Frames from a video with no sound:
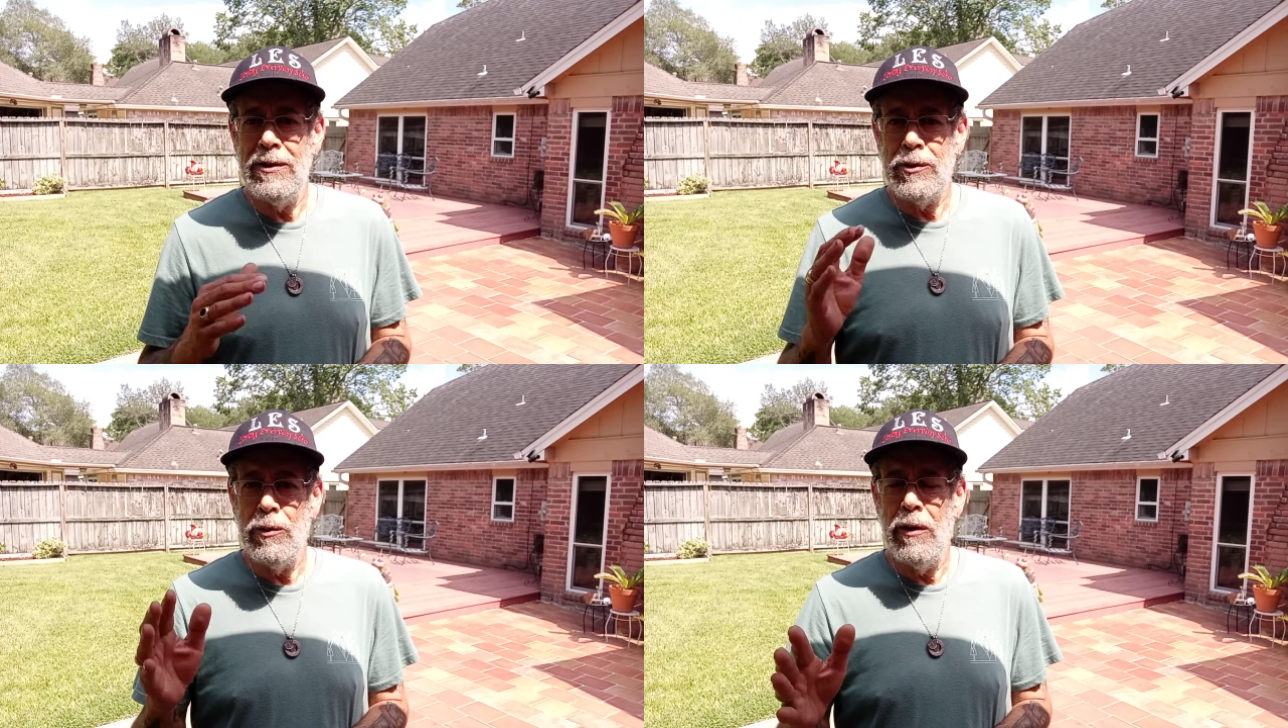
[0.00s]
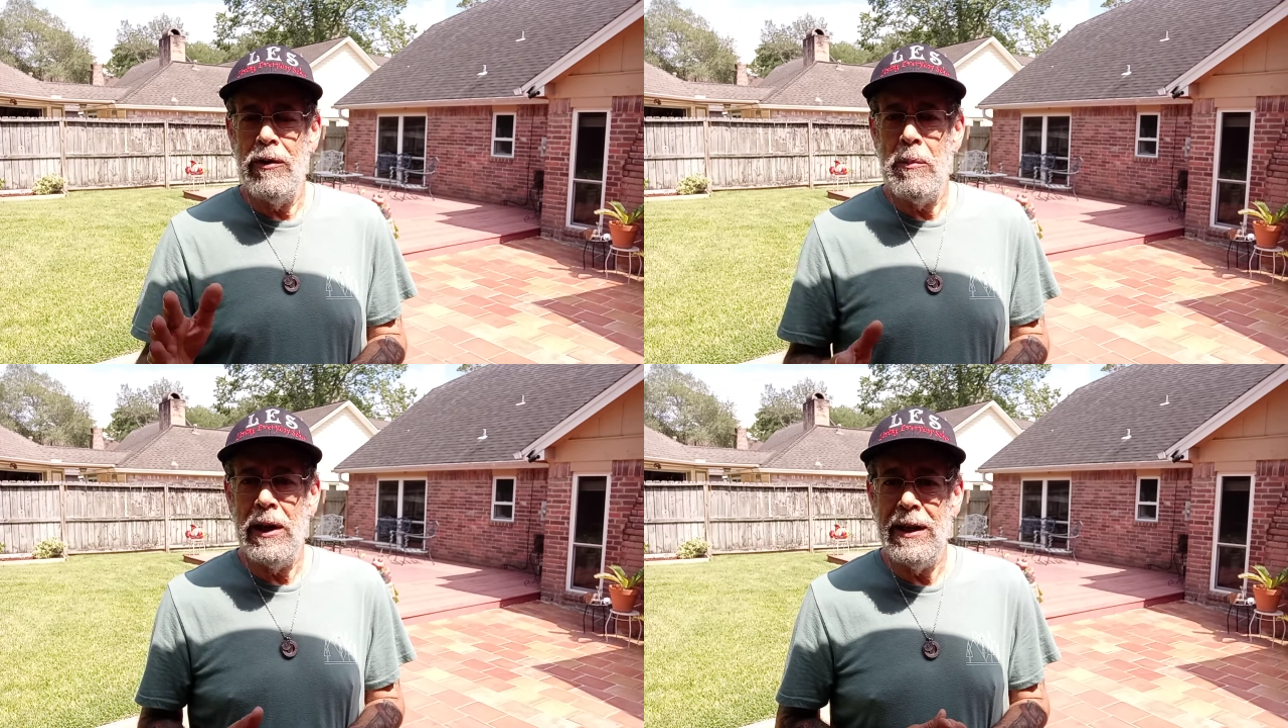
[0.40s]
screw
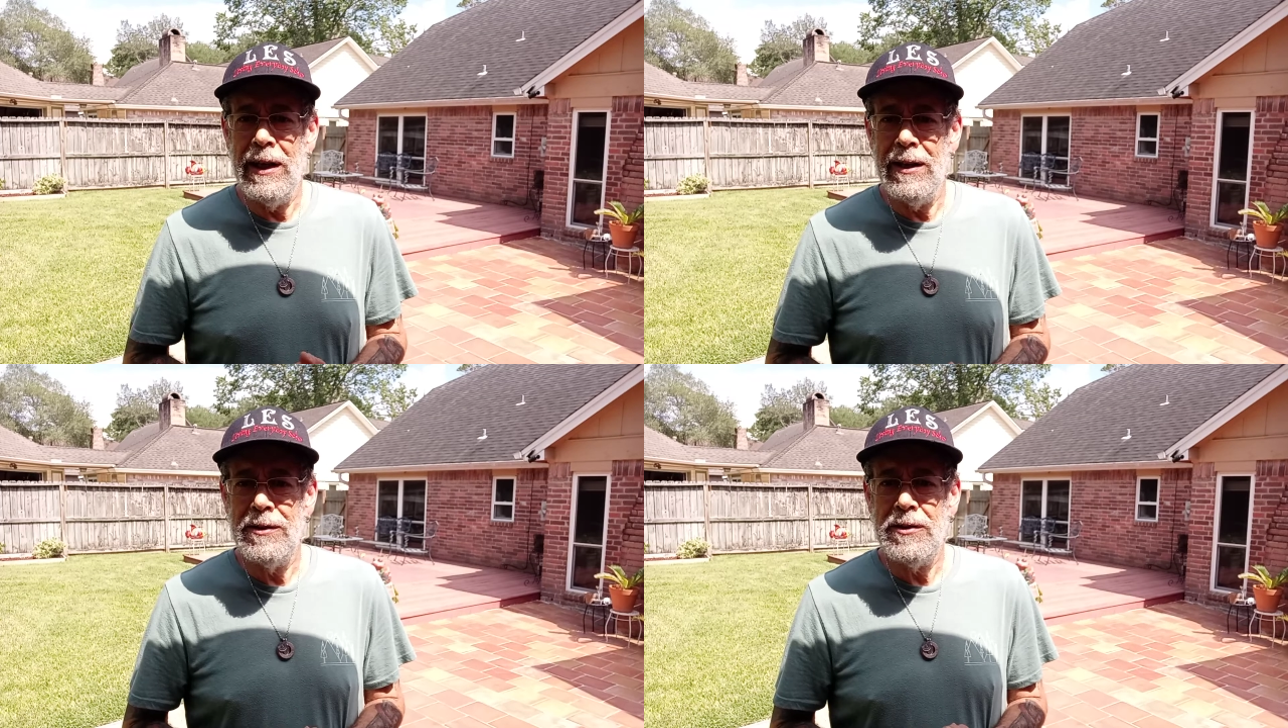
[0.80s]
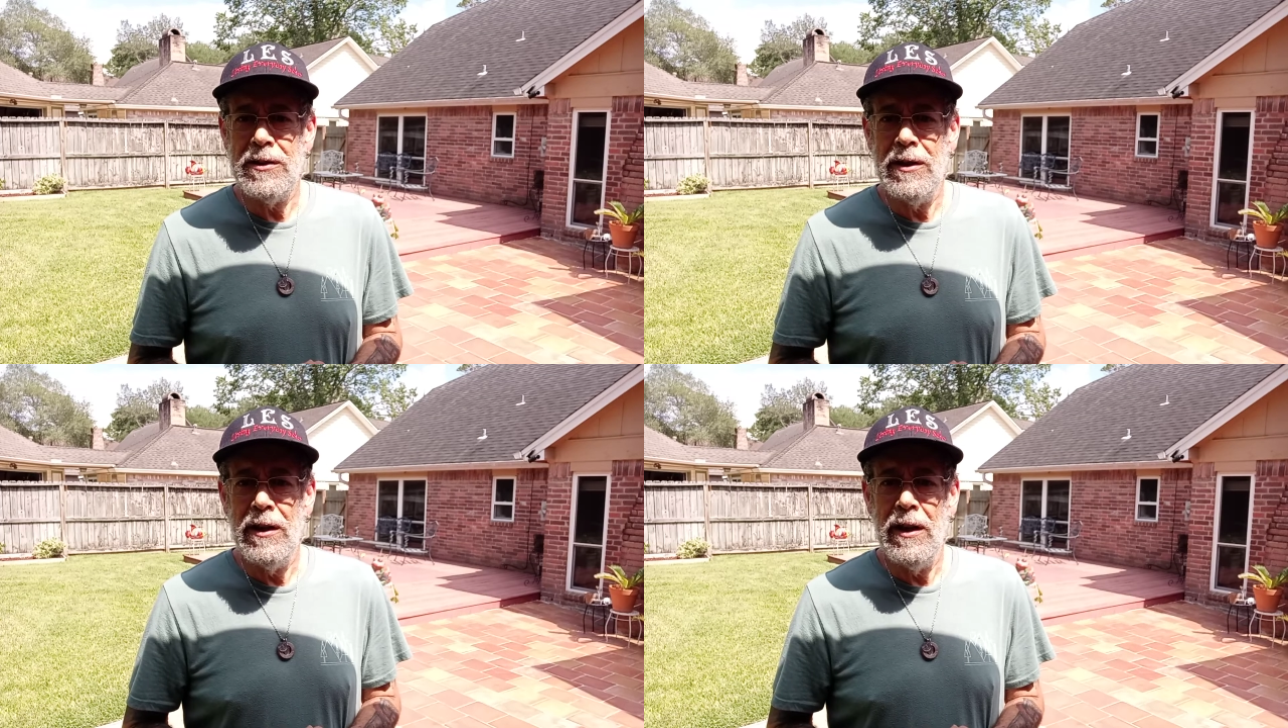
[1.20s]
everybody
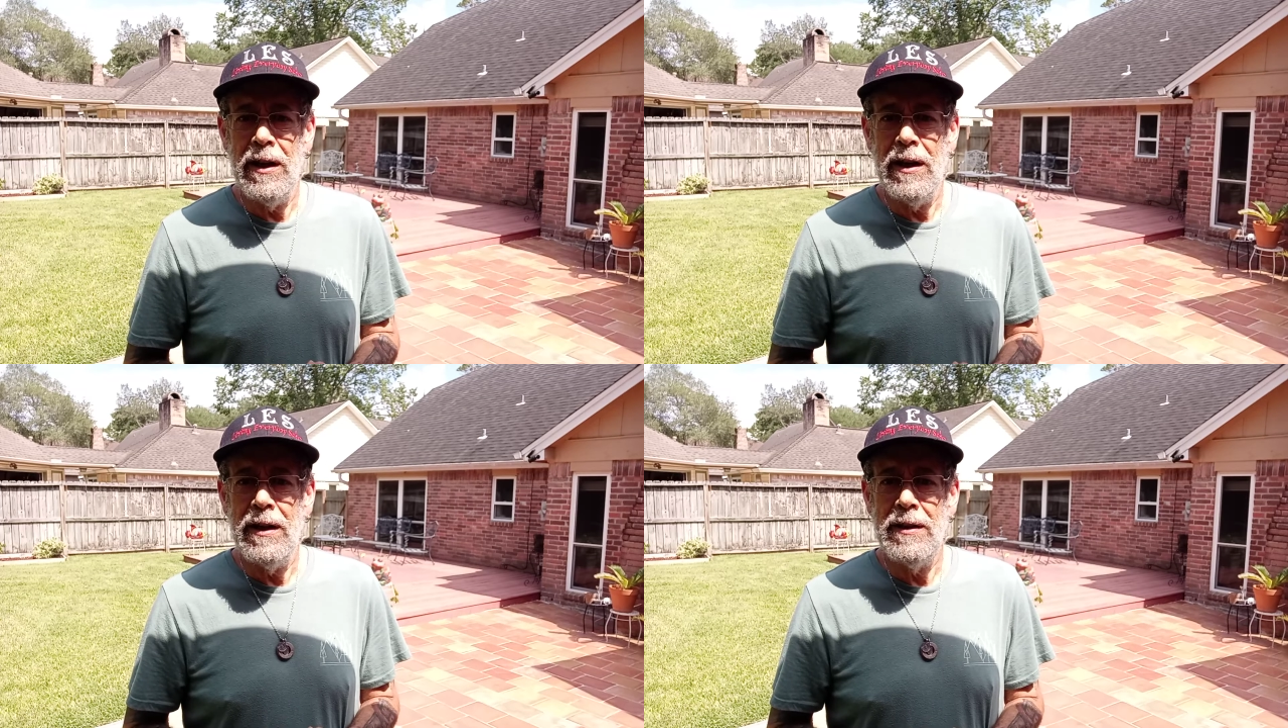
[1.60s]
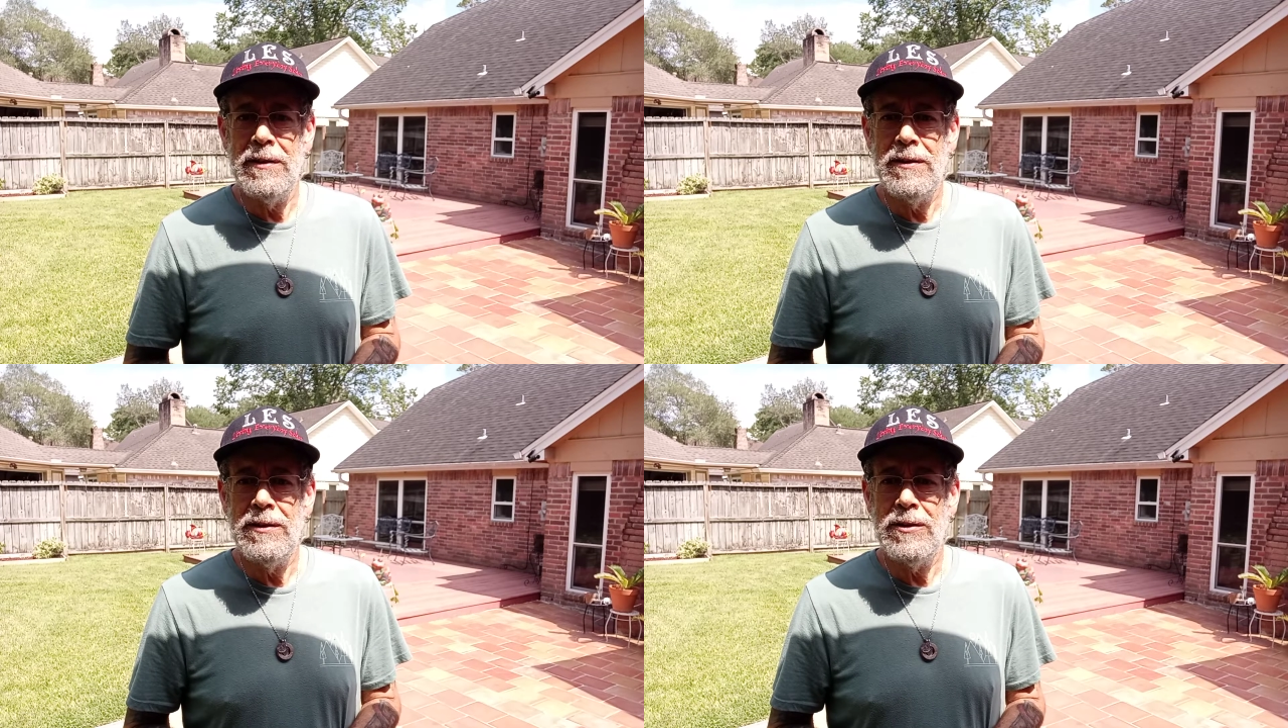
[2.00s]
else. Uh,
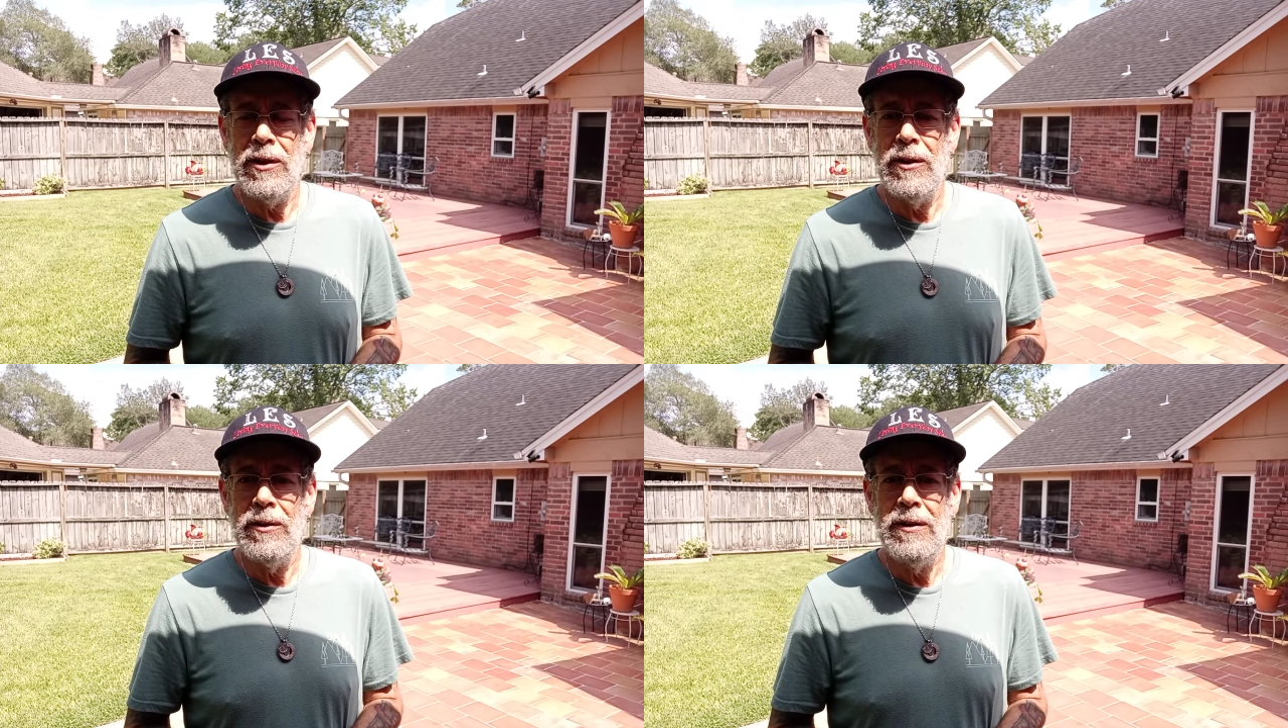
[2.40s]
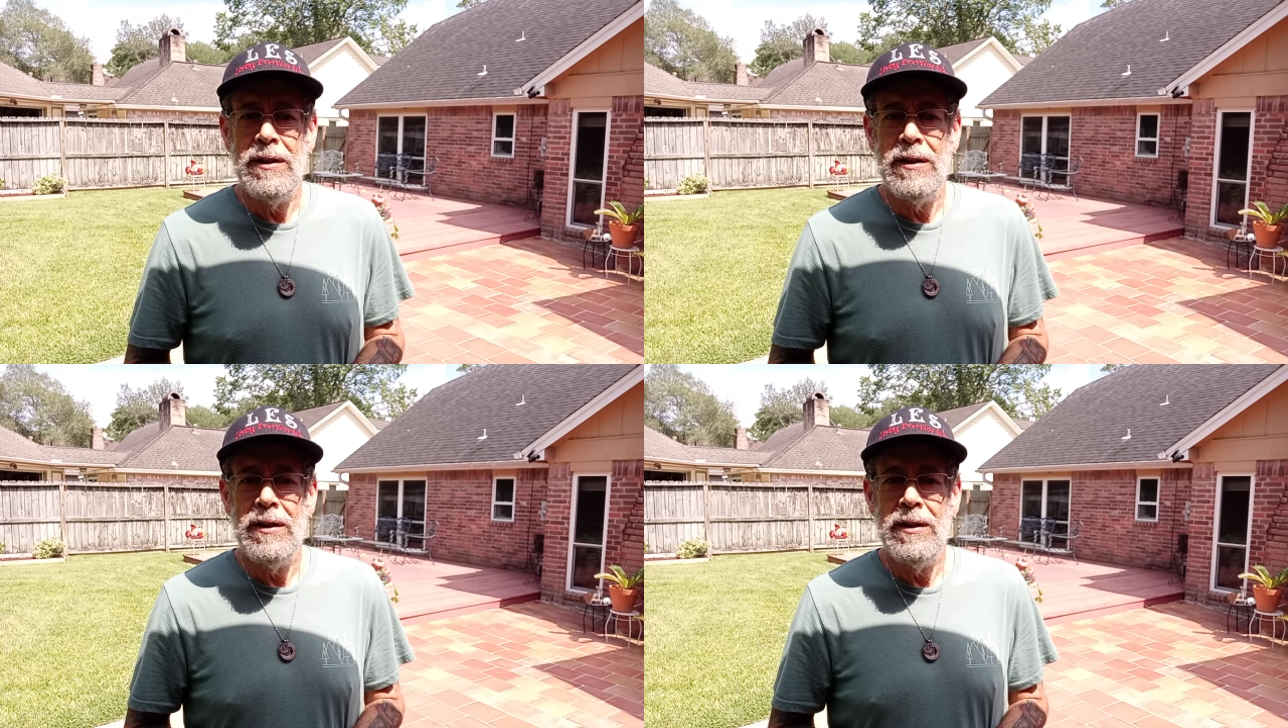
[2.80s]
so